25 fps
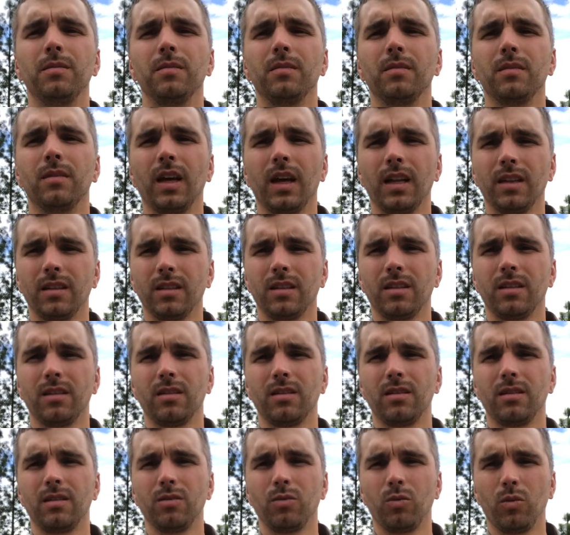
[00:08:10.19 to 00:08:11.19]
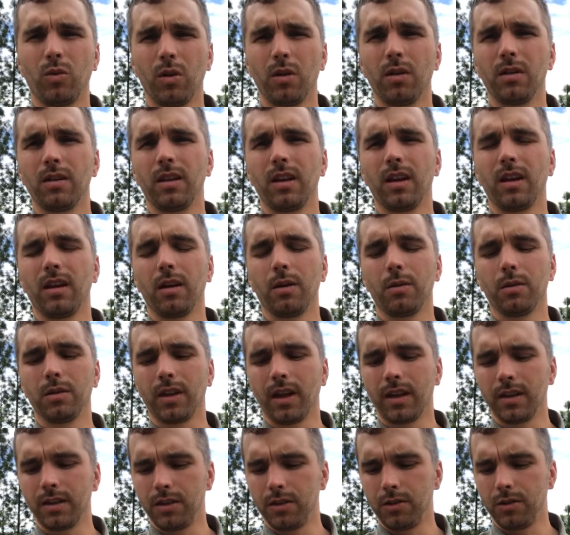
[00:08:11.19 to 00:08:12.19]
that's one thing I would
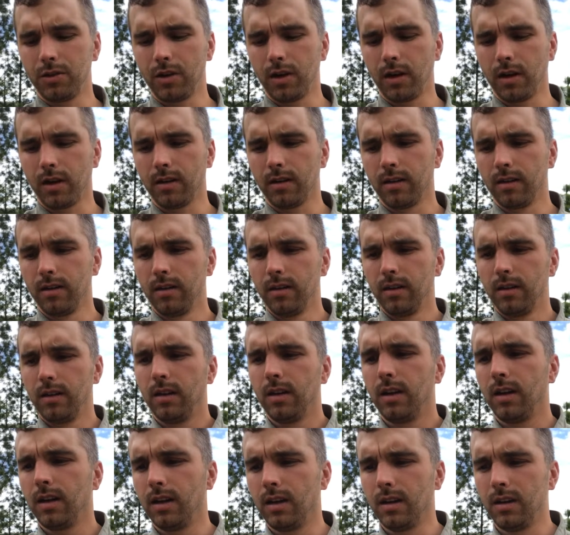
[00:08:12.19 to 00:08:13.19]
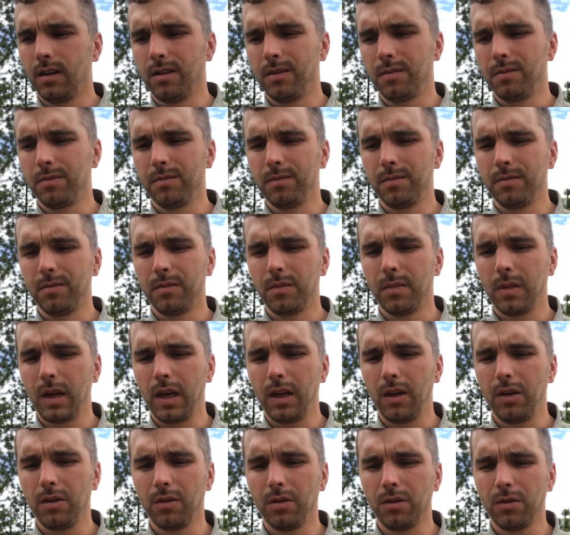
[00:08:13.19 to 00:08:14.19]
like to share. I
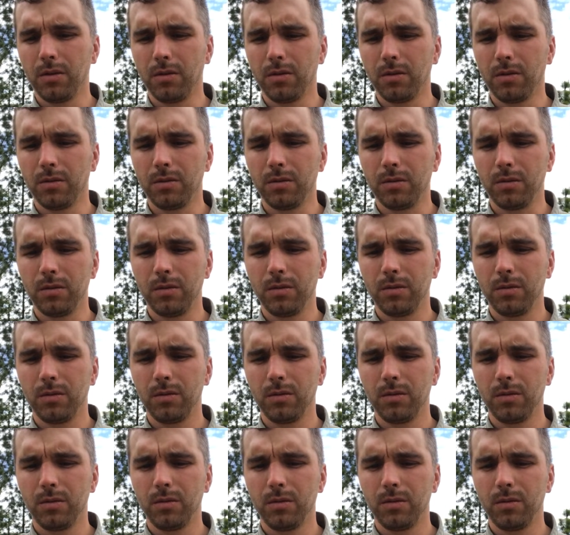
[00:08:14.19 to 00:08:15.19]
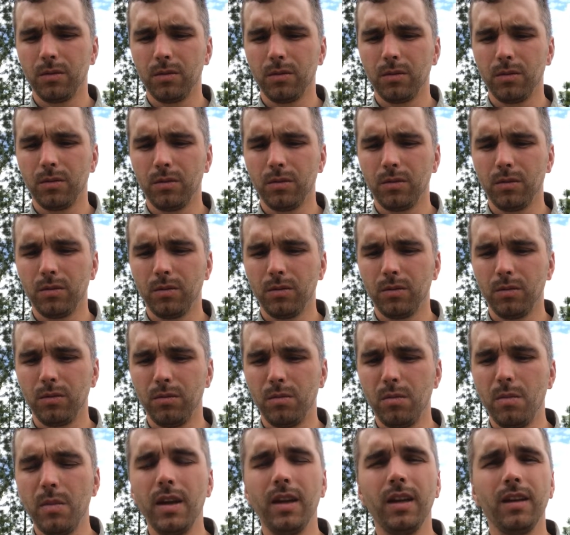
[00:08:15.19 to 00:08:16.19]
know
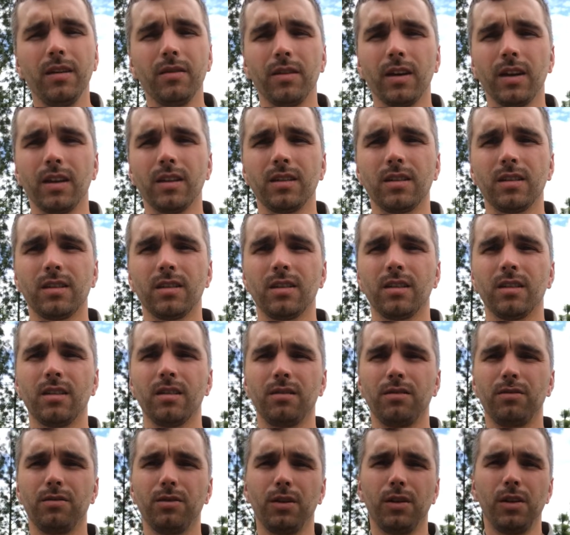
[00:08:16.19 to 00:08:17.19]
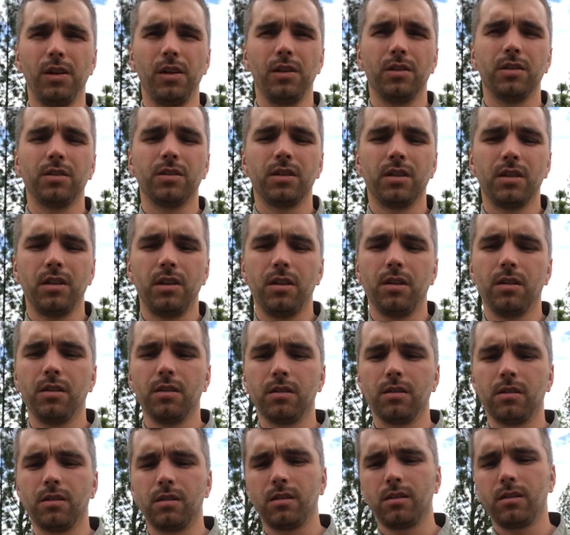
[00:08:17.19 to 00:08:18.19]
many of us for years and
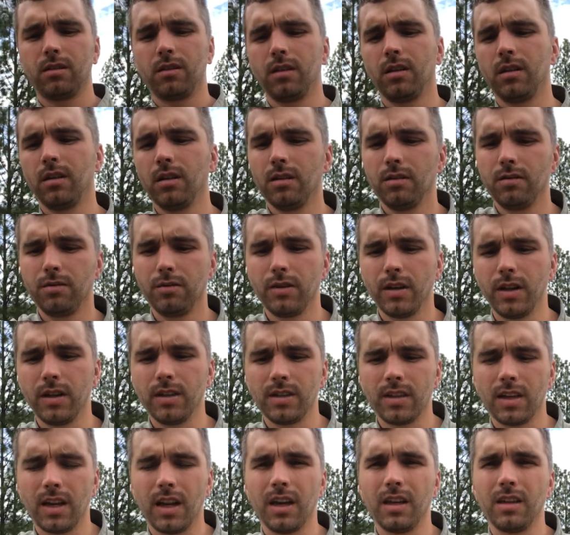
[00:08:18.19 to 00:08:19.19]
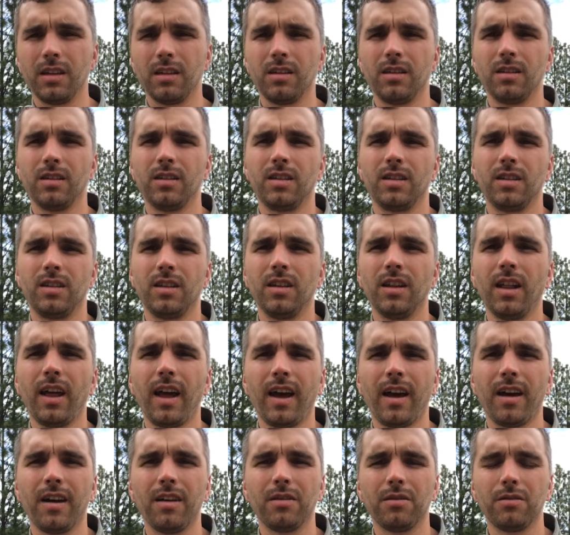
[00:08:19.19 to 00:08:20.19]
years, friends that I still
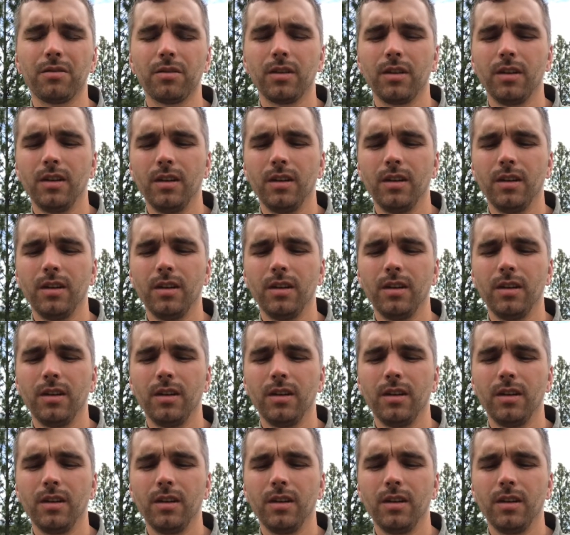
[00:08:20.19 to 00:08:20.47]
have